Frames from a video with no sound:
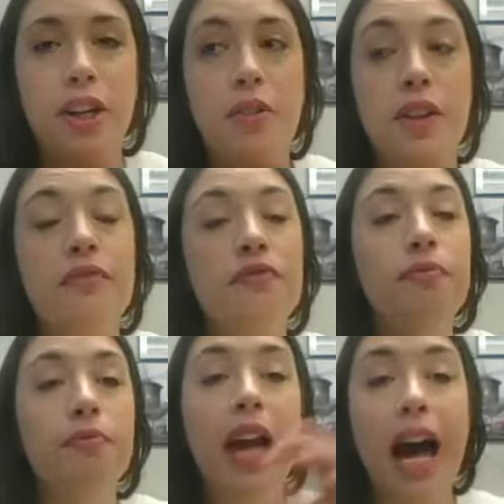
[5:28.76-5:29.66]
the
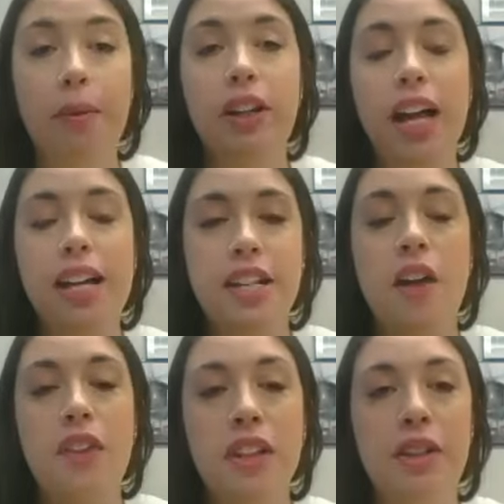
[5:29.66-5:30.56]
capitalizing
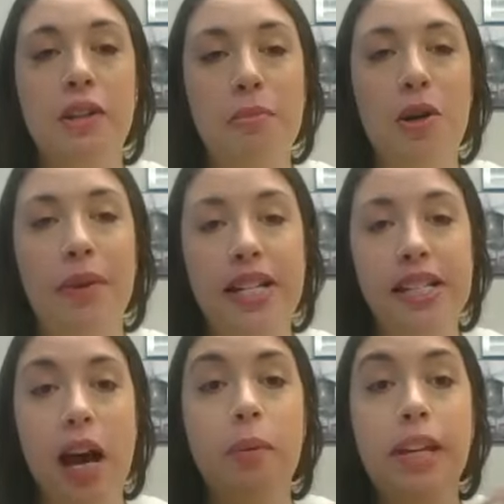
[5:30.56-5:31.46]
on the little
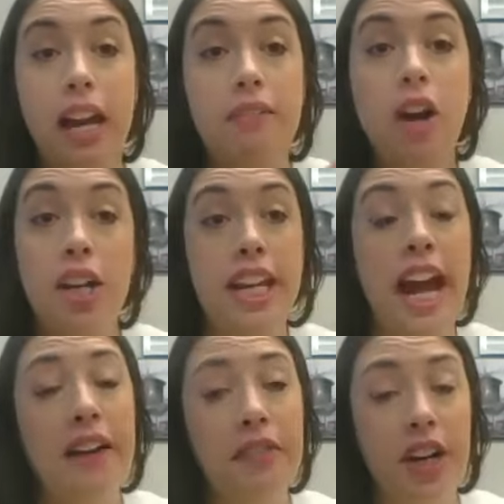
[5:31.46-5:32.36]
moments that we kind of already
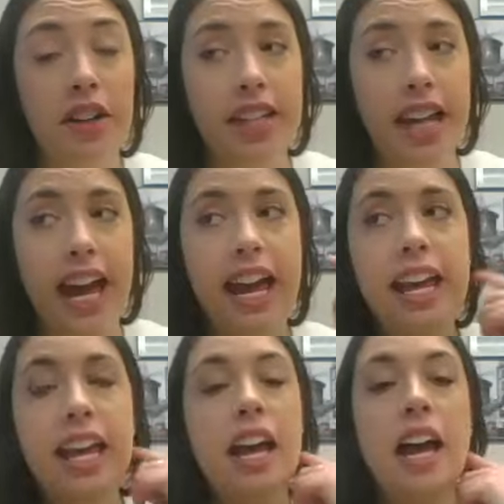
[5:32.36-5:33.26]
have in our day,